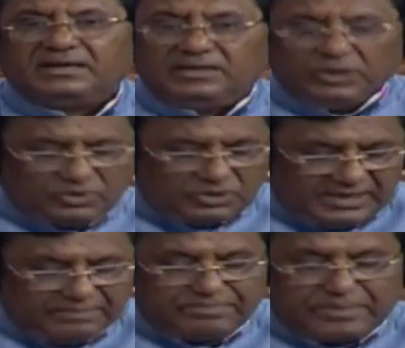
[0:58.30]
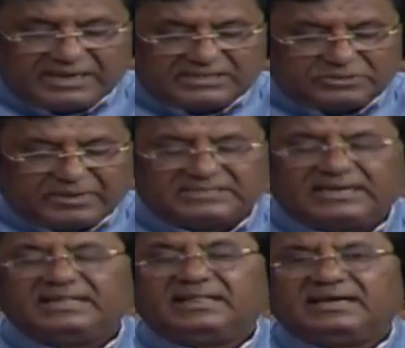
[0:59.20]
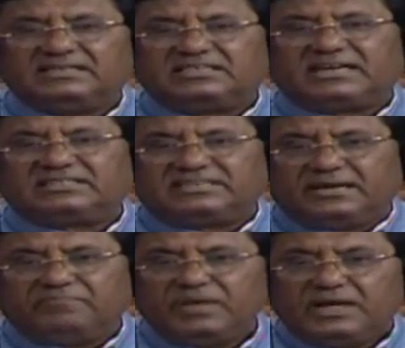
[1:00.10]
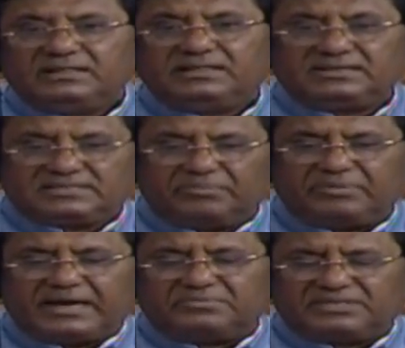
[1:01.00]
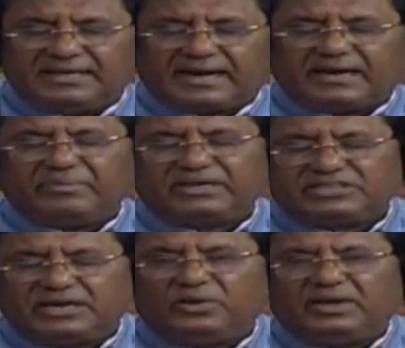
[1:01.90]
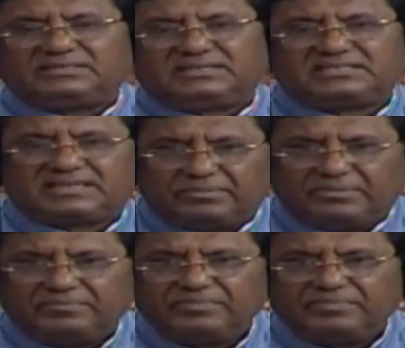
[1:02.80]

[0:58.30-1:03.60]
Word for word: due to the participation in the agitation, the, sometimes the economic schedule is disturbed.